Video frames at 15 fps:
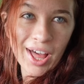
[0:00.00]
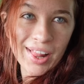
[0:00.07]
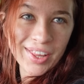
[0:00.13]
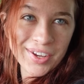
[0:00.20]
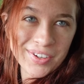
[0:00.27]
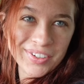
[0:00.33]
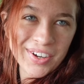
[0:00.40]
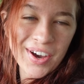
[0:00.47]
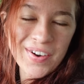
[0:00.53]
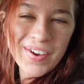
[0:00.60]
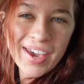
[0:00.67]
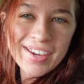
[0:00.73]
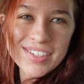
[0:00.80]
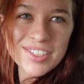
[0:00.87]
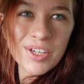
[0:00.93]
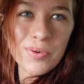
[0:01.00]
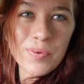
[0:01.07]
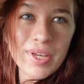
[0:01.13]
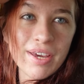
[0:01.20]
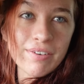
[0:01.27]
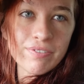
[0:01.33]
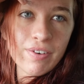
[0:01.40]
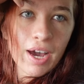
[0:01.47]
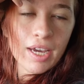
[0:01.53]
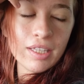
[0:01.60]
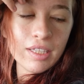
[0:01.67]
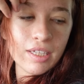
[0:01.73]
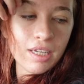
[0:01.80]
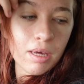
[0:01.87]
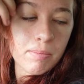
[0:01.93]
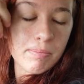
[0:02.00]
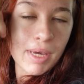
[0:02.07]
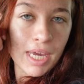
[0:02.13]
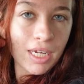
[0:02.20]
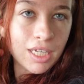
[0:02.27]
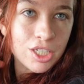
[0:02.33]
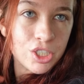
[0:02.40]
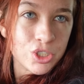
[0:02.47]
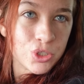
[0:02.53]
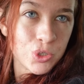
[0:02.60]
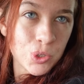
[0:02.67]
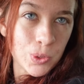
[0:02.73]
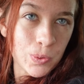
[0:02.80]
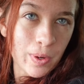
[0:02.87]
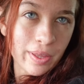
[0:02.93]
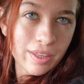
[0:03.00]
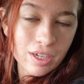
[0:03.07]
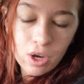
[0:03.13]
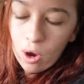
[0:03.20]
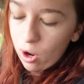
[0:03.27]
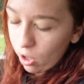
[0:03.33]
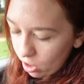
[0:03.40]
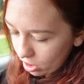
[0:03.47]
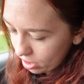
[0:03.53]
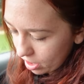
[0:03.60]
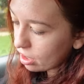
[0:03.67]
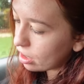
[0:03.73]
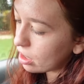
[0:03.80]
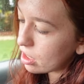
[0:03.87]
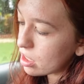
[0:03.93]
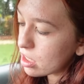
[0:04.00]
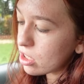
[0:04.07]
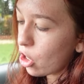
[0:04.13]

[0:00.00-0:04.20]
Hello. Okay, so we have finally made it to the car. It is